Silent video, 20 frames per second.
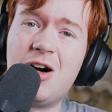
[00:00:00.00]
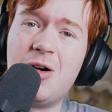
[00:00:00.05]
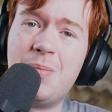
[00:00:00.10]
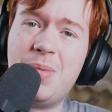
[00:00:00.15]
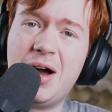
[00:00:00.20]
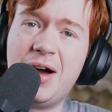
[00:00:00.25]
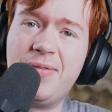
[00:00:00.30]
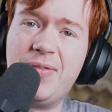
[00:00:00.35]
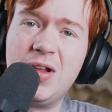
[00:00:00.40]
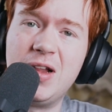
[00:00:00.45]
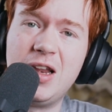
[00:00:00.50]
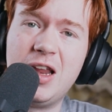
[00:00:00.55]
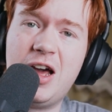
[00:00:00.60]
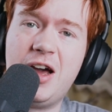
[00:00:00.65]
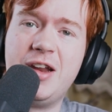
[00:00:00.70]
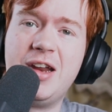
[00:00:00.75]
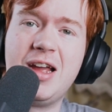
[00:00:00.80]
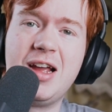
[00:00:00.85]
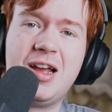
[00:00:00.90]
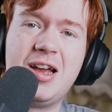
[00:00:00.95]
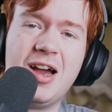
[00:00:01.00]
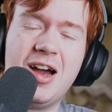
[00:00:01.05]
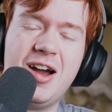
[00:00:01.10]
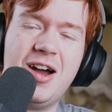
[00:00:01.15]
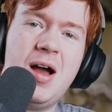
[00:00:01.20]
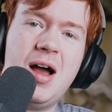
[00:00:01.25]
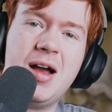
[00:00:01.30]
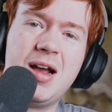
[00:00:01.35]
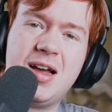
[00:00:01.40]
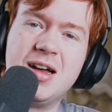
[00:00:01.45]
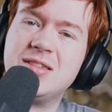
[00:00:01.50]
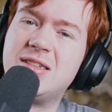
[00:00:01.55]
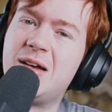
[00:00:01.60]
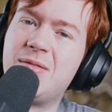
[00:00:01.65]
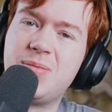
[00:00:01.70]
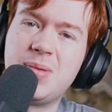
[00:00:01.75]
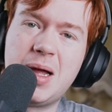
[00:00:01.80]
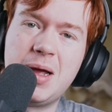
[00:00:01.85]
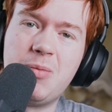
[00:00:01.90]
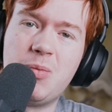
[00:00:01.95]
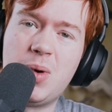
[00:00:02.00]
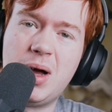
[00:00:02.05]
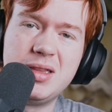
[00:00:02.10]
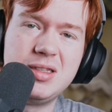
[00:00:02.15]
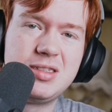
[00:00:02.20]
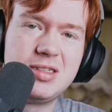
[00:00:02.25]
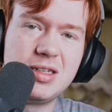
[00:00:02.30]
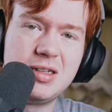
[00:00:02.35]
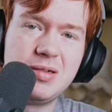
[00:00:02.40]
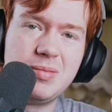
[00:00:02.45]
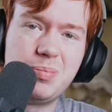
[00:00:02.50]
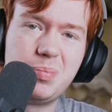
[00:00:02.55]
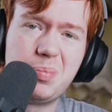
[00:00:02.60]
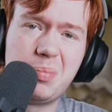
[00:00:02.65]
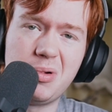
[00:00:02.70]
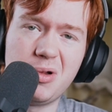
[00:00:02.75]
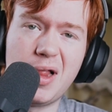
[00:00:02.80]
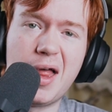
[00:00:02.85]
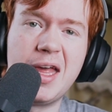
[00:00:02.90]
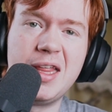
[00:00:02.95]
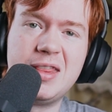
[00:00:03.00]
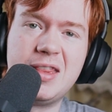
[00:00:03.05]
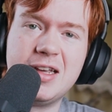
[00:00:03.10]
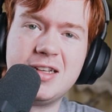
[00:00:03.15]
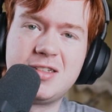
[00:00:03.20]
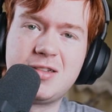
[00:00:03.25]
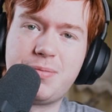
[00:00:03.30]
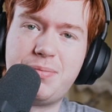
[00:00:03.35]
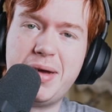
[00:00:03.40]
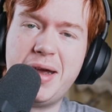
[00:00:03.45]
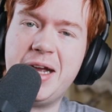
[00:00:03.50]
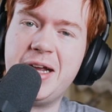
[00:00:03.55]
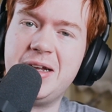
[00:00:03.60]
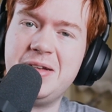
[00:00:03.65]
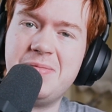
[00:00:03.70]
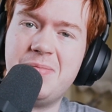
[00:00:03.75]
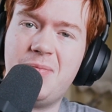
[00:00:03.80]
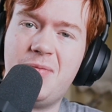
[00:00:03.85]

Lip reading: bit of a learning curve because I've like went and played this thing